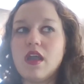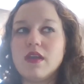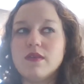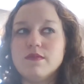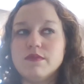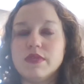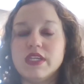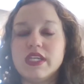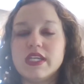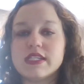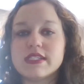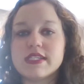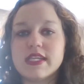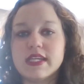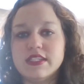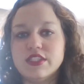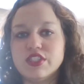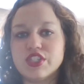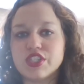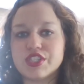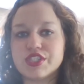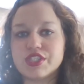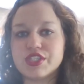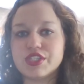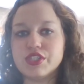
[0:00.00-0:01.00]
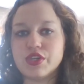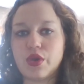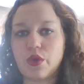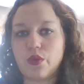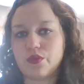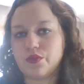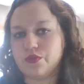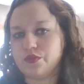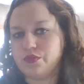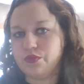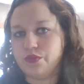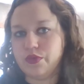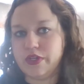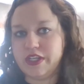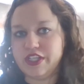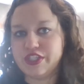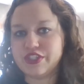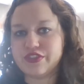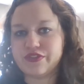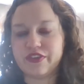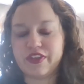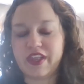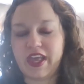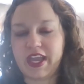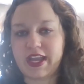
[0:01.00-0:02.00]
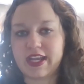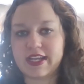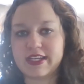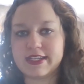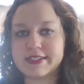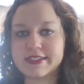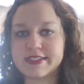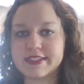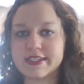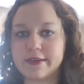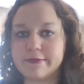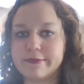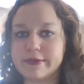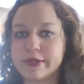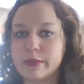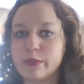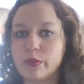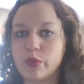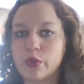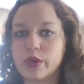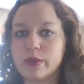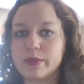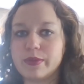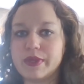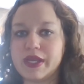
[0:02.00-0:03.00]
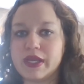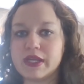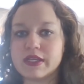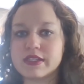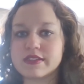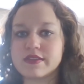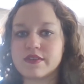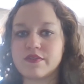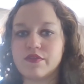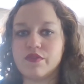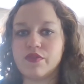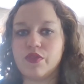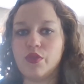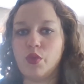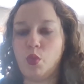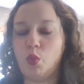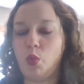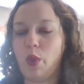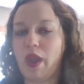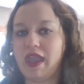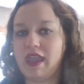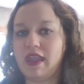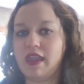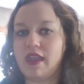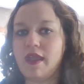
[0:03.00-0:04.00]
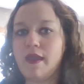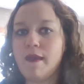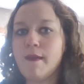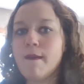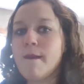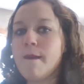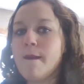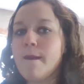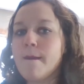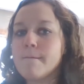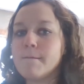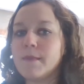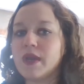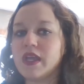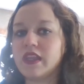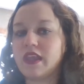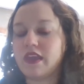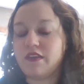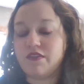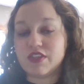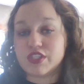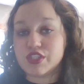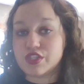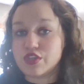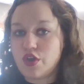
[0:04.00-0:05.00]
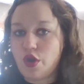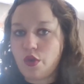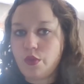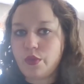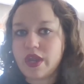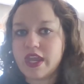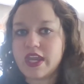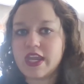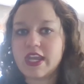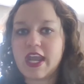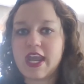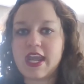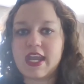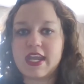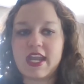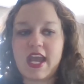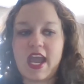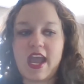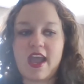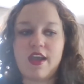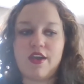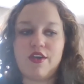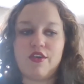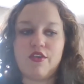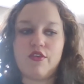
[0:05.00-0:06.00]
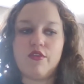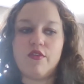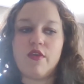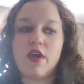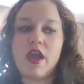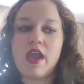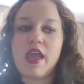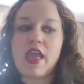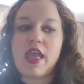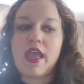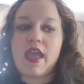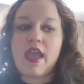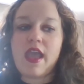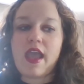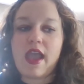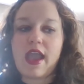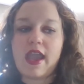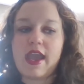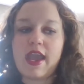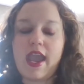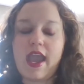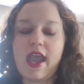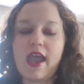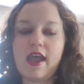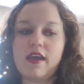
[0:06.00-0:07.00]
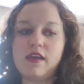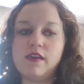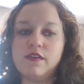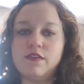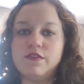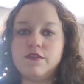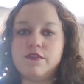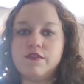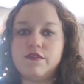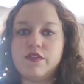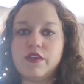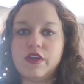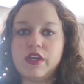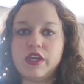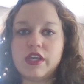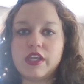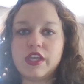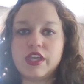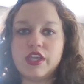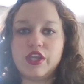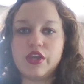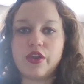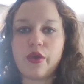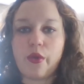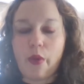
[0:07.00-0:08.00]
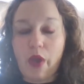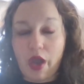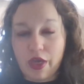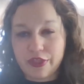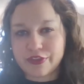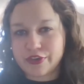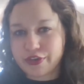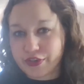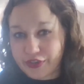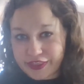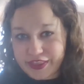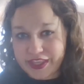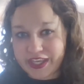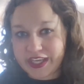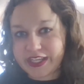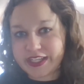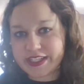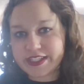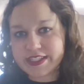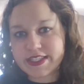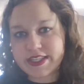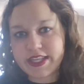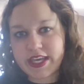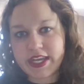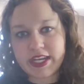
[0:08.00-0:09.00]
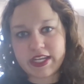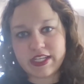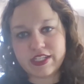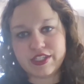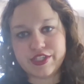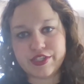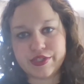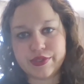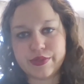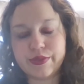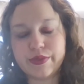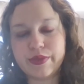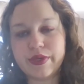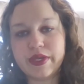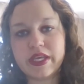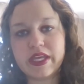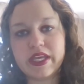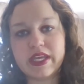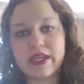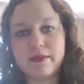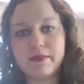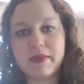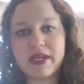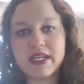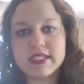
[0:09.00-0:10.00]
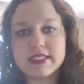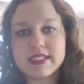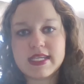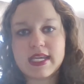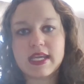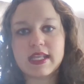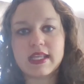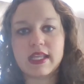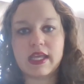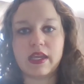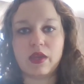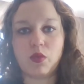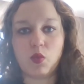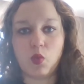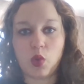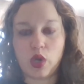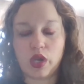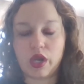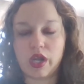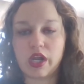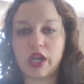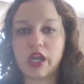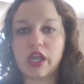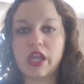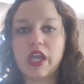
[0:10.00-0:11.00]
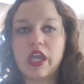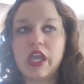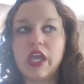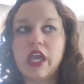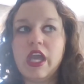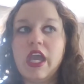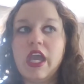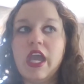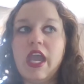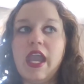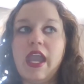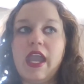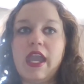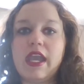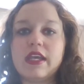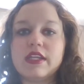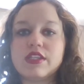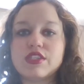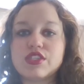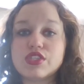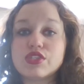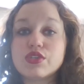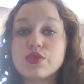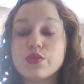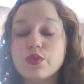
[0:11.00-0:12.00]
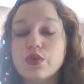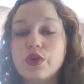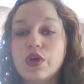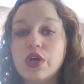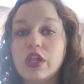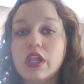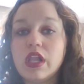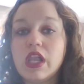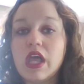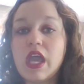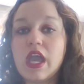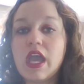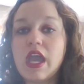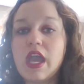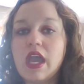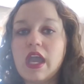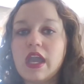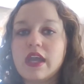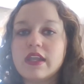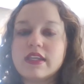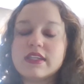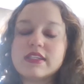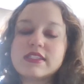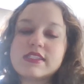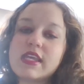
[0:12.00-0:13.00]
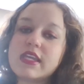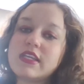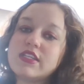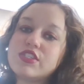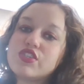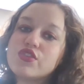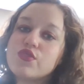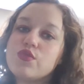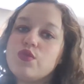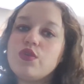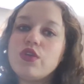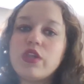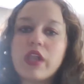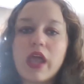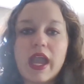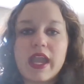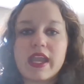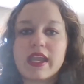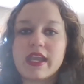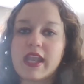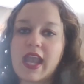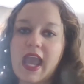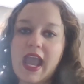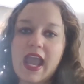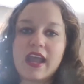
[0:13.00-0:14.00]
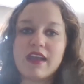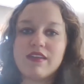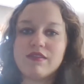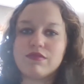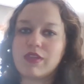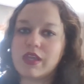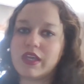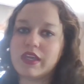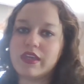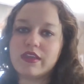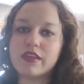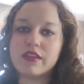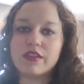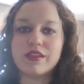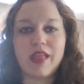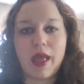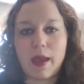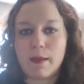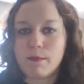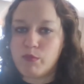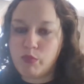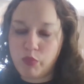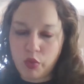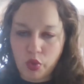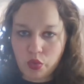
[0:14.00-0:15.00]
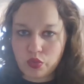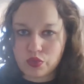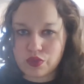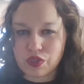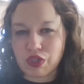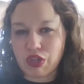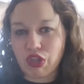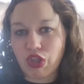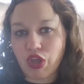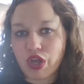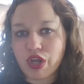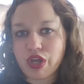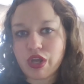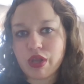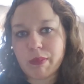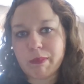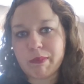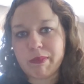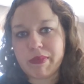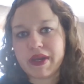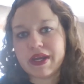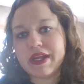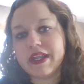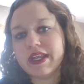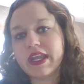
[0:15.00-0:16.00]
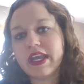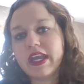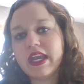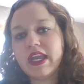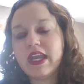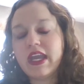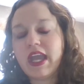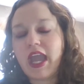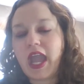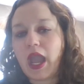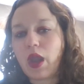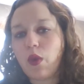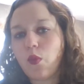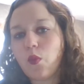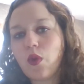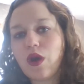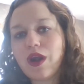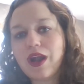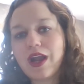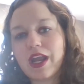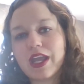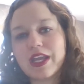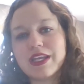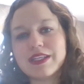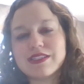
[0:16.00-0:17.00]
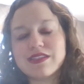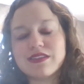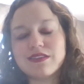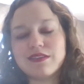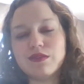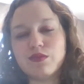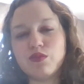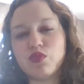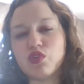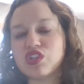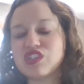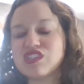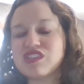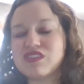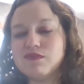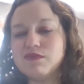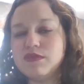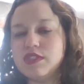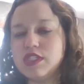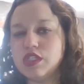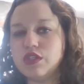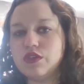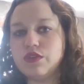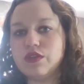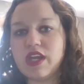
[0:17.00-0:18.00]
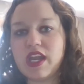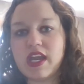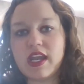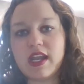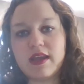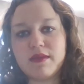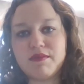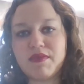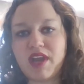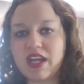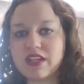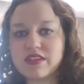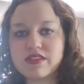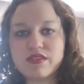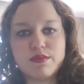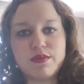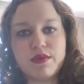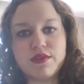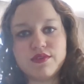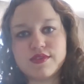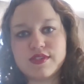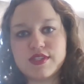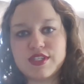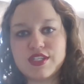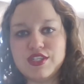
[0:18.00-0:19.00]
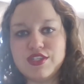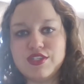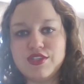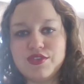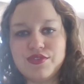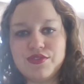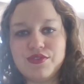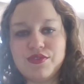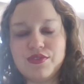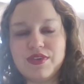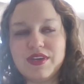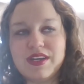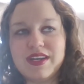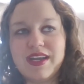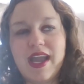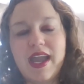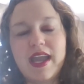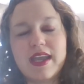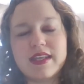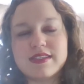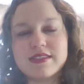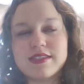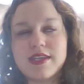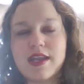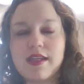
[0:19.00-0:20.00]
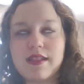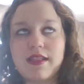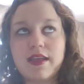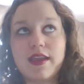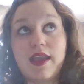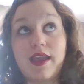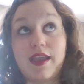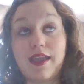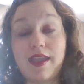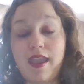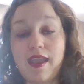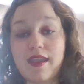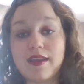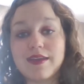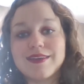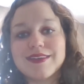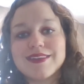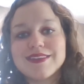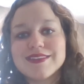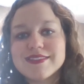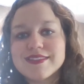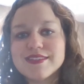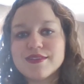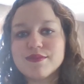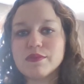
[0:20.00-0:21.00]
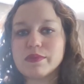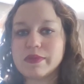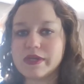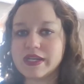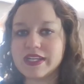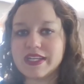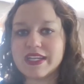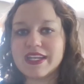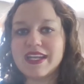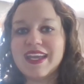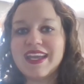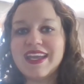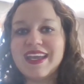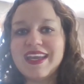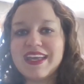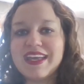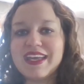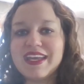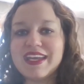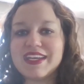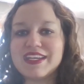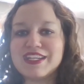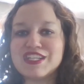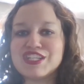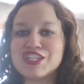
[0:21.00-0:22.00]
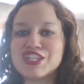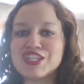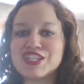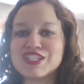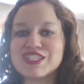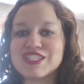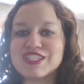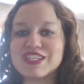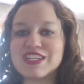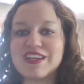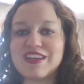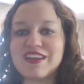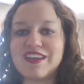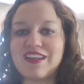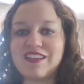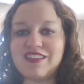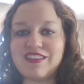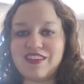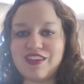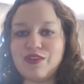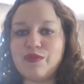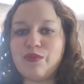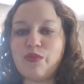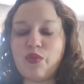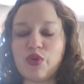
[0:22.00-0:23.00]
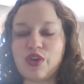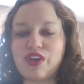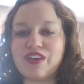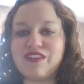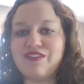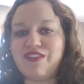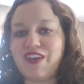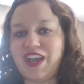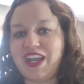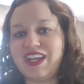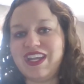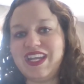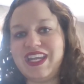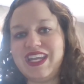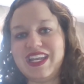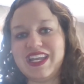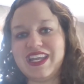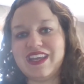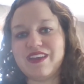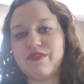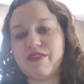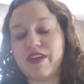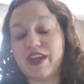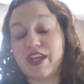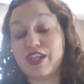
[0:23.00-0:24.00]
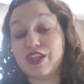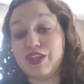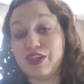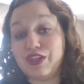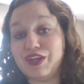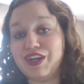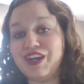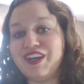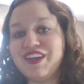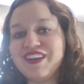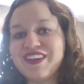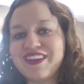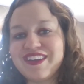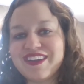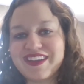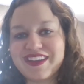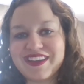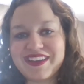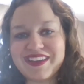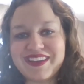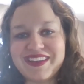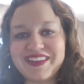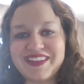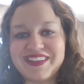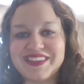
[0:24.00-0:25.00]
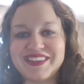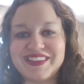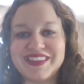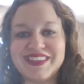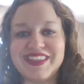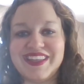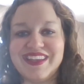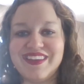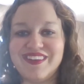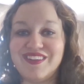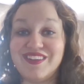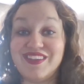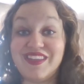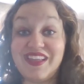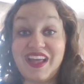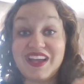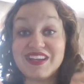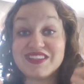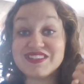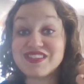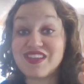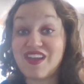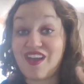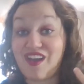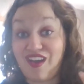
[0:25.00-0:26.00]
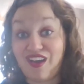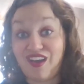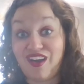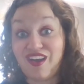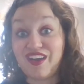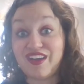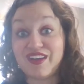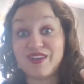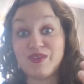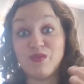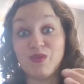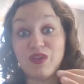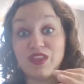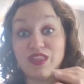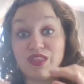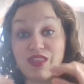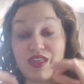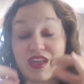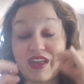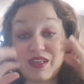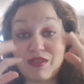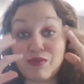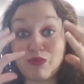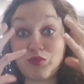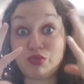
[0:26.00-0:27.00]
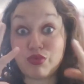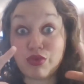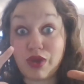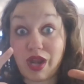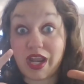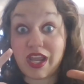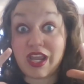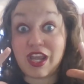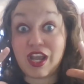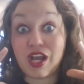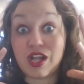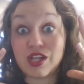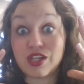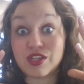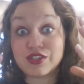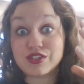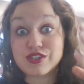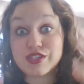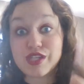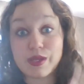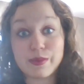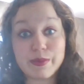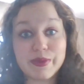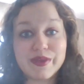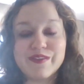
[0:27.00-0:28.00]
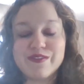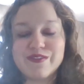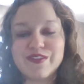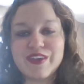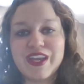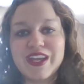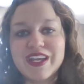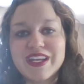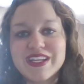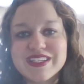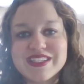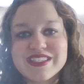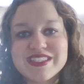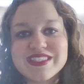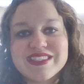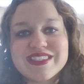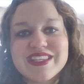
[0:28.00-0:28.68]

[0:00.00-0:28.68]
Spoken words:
because I just don't reach for that kind of stuff anymore because of the way my life is going and how I have, other things that I do in my day, like work and school. And it's like school, I can have like that bold look, but at work, it's a little more subdued, and I'm not supposed to do, it's not like I can't, but it's just a little more inviting if I look a little less odd with like bright colors on my face.